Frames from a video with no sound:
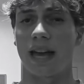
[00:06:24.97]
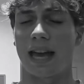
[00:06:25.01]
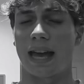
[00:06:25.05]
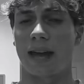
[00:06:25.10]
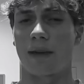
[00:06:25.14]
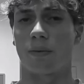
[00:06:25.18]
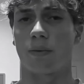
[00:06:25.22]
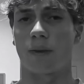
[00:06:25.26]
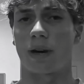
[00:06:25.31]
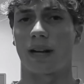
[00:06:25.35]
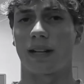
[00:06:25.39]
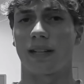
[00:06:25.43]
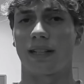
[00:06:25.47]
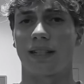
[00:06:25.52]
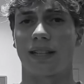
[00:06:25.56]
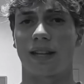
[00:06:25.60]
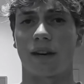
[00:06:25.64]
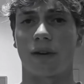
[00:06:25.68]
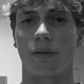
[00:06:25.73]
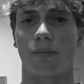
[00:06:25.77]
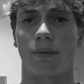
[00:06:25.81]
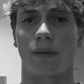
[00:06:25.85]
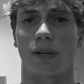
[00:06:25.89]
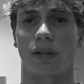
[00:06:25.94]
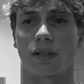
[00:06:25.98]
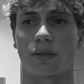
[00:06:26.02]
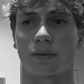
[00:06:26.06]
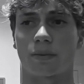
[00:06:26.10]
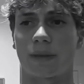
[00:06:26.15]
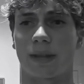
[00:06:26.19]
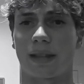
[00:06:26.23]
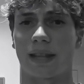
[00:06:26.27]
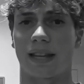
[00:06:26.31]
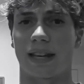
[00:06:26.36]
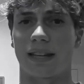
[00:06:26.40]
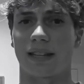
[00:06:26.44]
and wider tail blocks
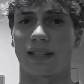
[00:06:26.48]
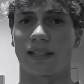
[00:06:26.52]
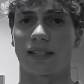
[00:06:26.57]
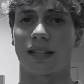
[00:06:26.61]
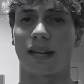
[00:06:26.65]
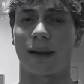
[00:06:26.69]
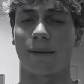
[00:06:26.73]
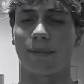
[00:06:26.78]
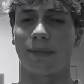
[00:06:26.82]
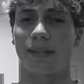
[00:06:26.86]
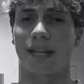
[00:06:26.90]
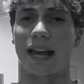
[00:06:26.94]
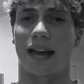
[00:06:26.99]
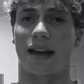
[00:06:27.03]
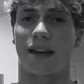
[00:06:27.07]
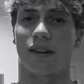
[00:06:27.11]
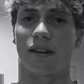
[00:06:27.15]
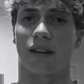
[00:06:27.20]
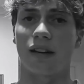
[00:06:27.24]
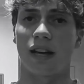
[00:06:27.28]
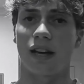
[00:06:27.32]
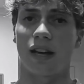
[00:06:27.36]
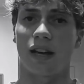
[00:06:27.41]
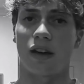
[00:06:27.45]
when they're stub down